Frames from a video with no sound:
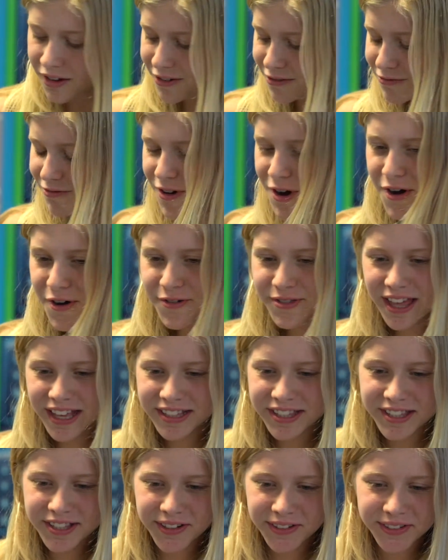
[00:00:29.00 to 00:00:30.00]
Whoa,
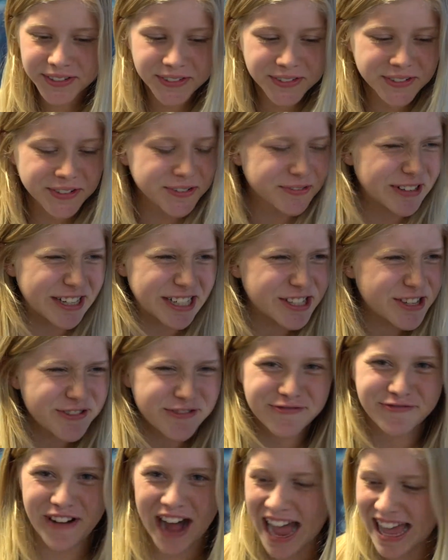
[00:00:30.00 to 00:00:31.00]
that's so cool. Where'd you
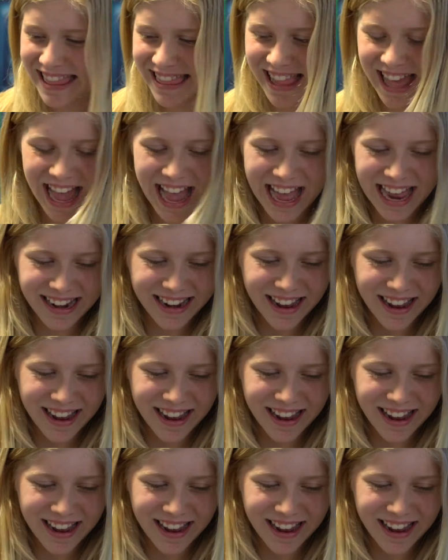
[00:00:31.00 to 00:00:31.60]
find that?